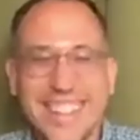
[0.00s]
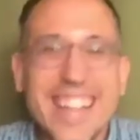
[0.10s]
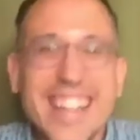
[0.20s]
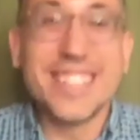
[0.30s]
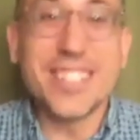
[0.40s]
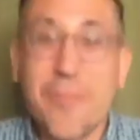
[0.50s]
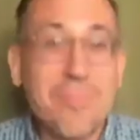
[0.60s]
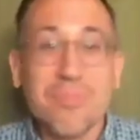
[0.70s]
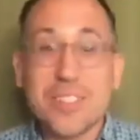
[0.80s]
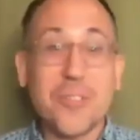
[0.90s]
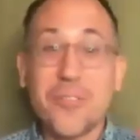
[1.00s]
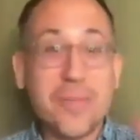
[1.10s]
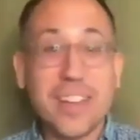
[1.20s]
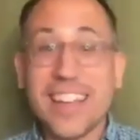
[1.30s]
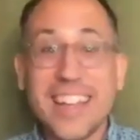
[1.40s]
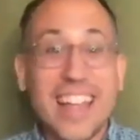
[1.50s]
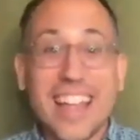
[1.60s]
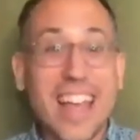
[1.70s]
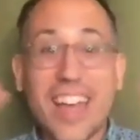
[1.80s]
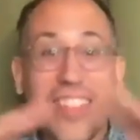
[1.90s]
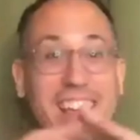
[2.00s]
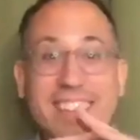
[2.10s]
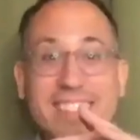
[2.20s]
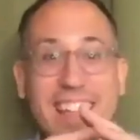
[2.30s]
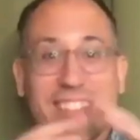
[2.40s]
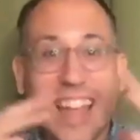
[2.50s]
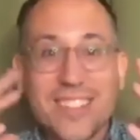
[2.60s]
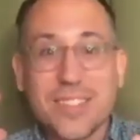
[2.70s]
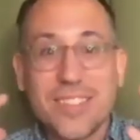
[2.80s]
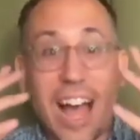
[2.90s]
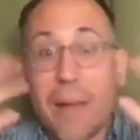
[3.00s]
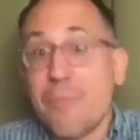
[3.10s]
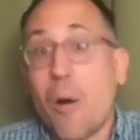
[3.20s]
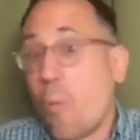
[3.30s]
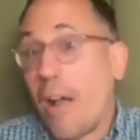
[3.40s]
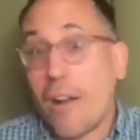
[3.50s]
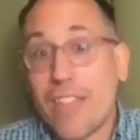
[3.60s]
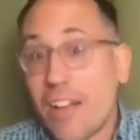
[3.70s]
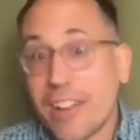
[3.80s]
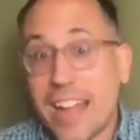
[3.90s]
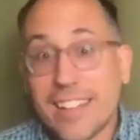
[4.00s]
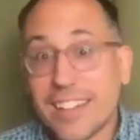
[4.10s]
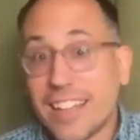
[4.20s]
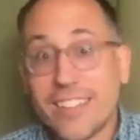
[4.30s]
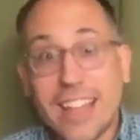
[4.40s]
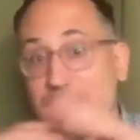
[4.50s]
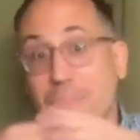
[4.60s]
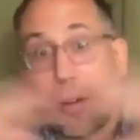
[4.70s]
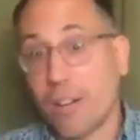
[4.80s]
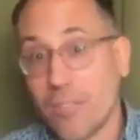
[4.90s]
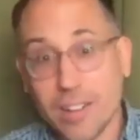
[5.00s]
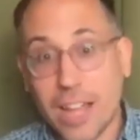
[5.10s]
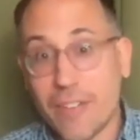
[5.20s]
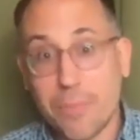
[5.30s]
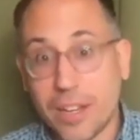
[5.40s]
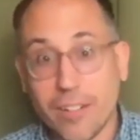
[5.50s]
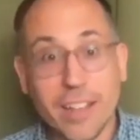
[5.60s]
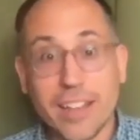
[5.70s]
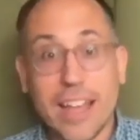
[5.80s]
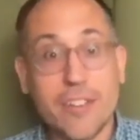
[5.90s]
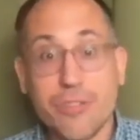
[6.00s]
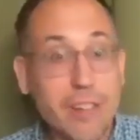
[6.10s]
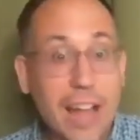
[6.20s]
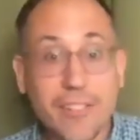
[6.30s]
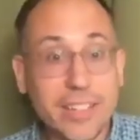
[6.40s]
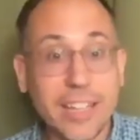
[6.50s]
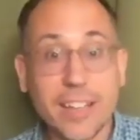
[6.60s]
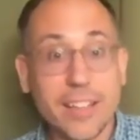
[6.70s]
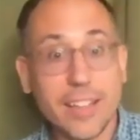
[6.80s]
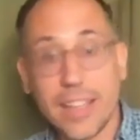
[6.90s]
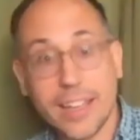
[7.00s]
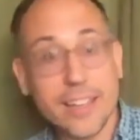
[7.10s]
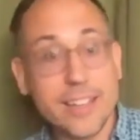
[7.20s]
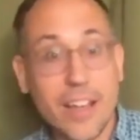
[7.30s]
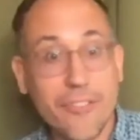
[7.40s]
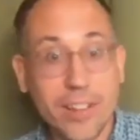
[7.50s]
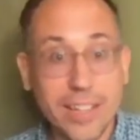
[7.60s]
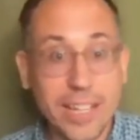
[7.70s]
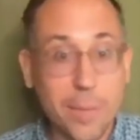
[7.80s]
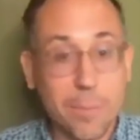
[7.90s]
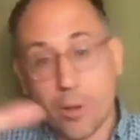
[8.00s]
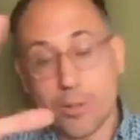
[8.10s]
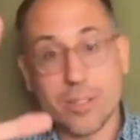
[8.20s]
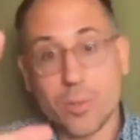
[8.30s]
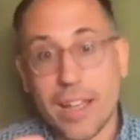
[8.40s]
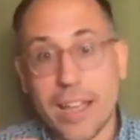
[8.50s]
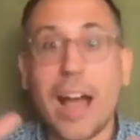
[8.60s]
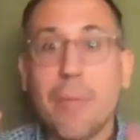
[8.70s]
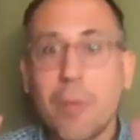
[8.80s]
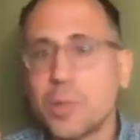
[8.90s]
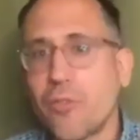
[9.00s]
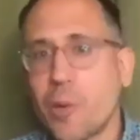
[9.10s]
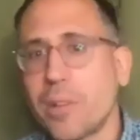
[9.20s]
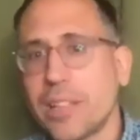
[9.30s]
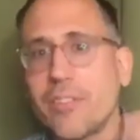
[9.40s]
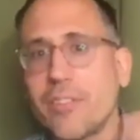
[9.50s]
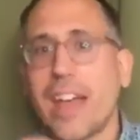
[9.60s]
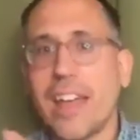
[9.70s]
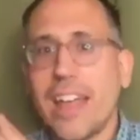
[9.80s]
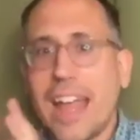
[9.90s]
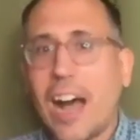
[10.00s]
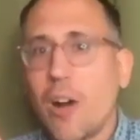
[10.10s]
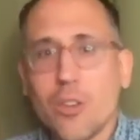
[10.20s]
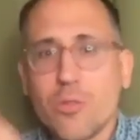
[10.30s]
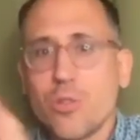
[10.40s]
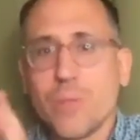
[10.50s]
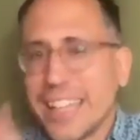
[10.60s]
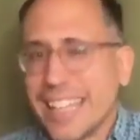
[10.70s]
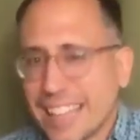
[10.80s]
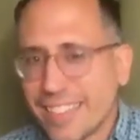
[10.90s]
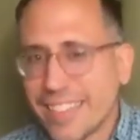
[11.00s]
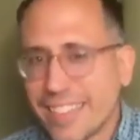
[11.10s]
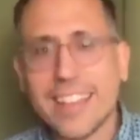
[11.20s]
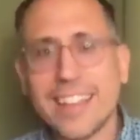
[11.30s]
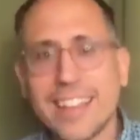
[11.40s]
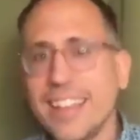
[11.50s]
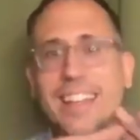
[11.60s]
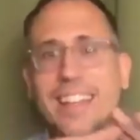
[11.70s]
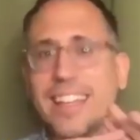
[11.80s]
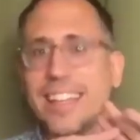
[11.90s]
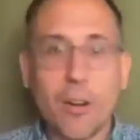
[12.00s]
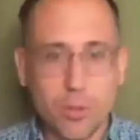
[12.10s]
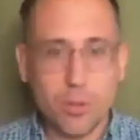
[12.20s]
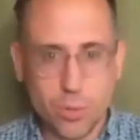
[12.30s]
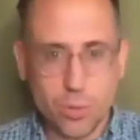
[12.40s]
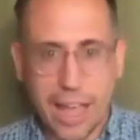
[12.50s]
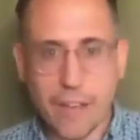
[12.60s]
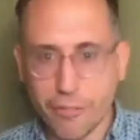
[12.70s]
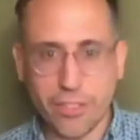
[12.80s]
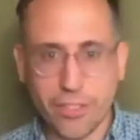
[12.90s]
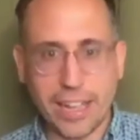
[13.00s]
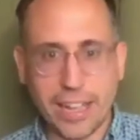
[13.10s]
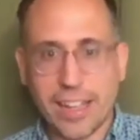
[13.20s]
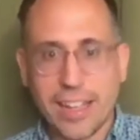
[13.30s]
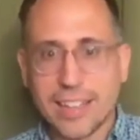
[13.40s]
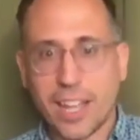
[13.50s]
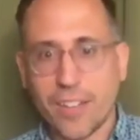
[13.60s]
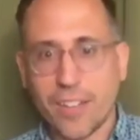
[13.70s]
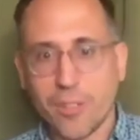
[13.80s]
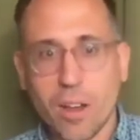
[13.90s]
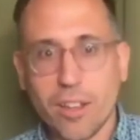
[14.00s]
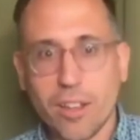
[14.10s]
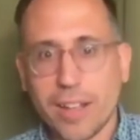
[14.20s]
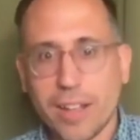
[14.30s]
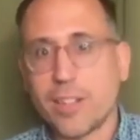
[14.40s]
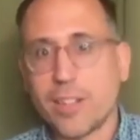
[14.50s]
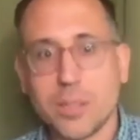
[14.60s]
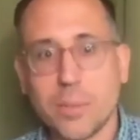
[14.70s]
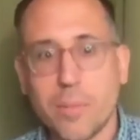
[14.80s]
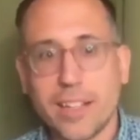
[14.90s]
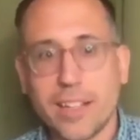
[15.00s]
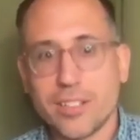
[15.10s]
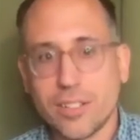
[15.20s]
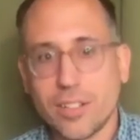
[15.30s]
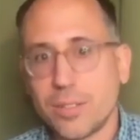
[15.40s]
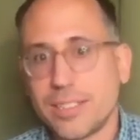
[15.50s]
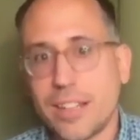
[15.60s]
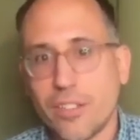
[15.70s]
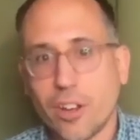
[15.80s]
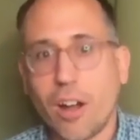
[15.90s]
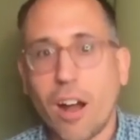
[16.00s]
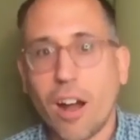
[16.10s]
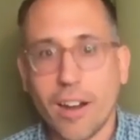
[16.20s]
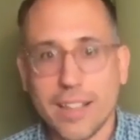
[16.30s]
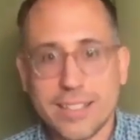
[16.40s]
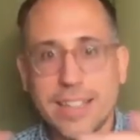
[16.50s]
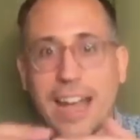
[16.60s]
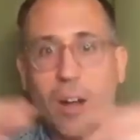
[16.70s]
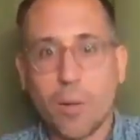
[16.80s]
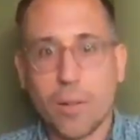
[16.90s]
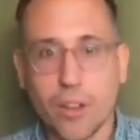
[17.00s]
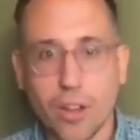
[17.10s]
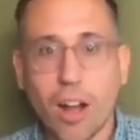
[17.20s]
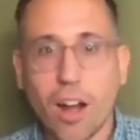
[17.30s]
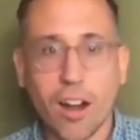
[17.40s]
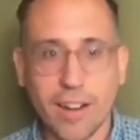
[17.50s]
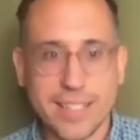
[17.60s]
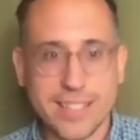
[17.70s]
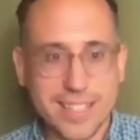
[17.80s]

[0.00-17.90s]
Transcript: So for me, I think I'm aware of that reality. That's part of our life, period. And traveling, it can definitely impose its way in. I'm also a firm believer that how you do anything is how you do everything. Like if you want to, you know, get to know somebody, just go sit in their car and see how their car is.